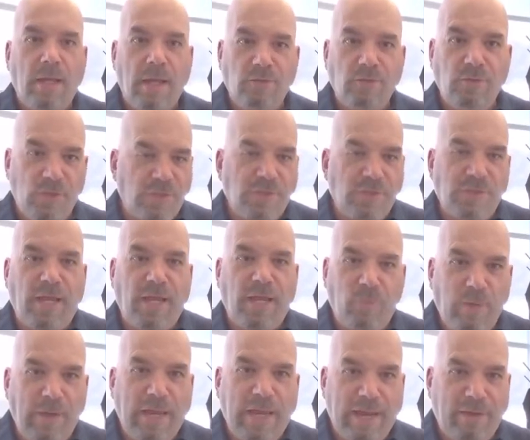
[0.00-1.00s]
just
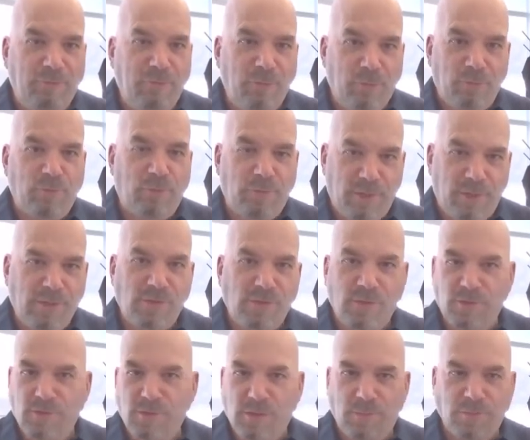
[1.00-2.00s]
like we have those
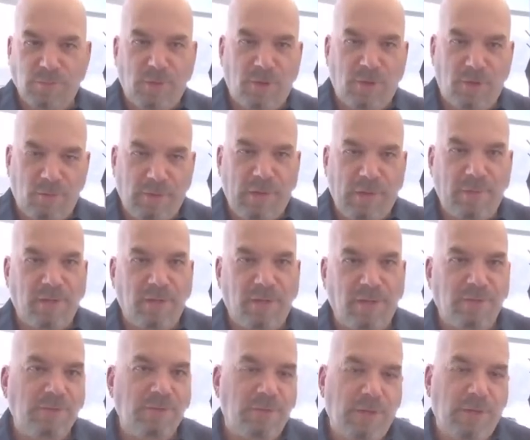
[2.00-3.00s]
relationships all around the
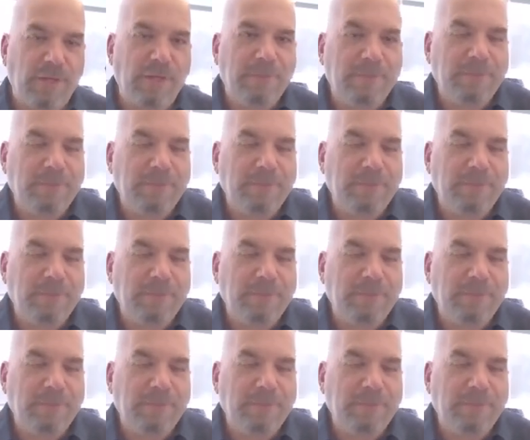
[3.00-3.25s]
country.